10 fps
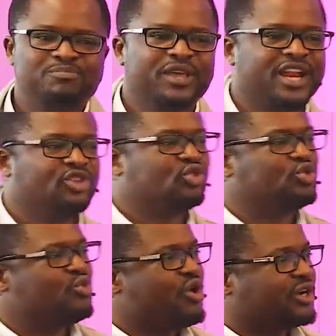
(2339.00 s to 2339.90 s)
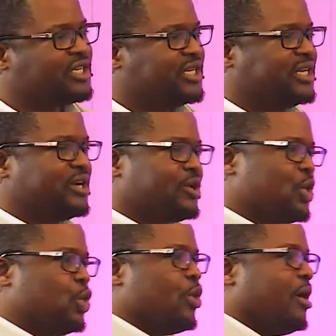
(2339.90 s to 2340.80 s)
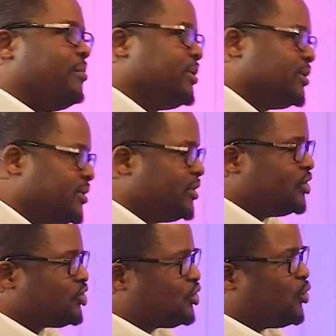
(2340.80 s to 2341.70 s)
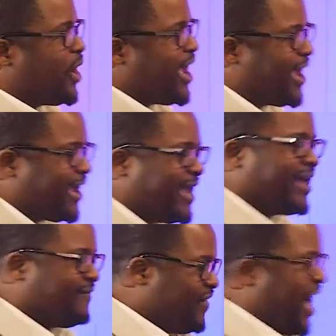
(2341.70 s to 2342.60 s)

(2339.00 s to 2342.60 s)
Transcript: He's beginning to do what? Go up to where?